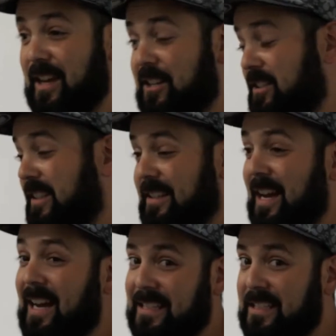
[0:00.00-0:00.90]
it's actually
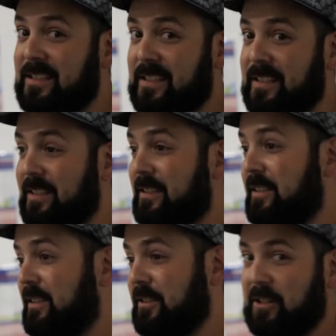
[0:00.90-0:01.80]
not easy
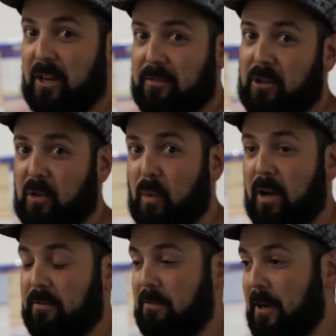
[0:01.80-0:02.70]
to hover a
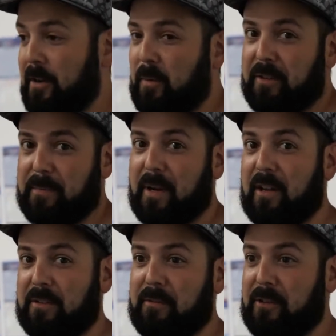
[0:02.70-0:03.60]
quad right in one
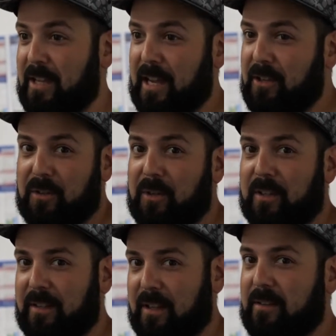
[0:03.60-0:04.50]
spot. So if you can't do
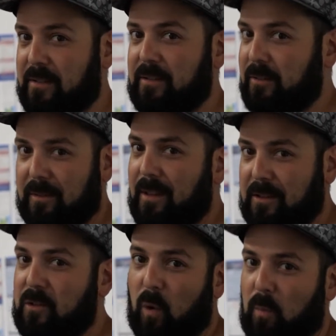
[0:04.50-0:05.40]
it, that's
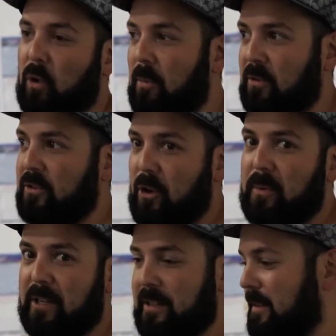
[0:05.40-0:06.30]
normal. Almost
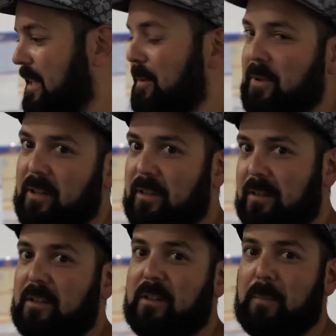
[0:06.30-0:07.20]
nobody can keep it
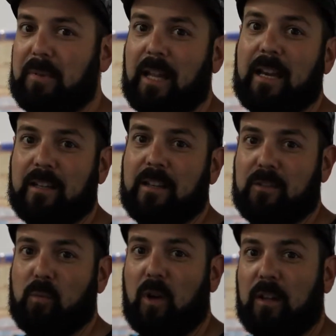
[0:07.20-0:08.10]
planted
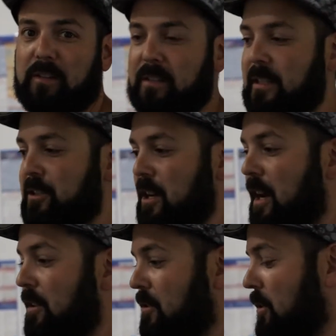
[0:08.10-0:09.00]
as well as a
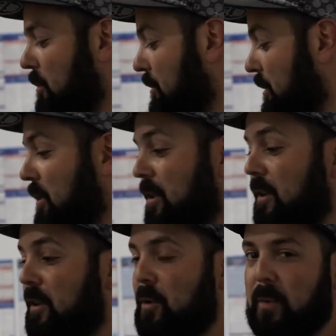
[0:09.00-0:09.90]
DJI drone will do.
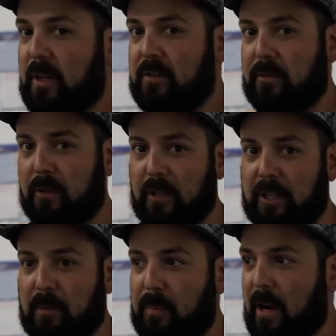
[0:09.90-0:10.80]
But it's a
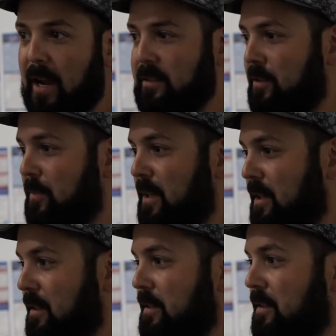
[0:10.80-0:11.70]
really good practice,
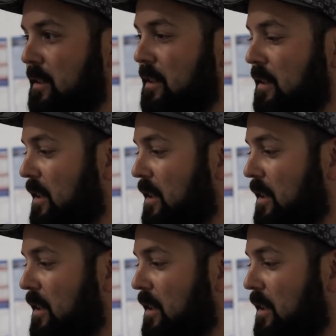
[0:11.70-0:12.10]
because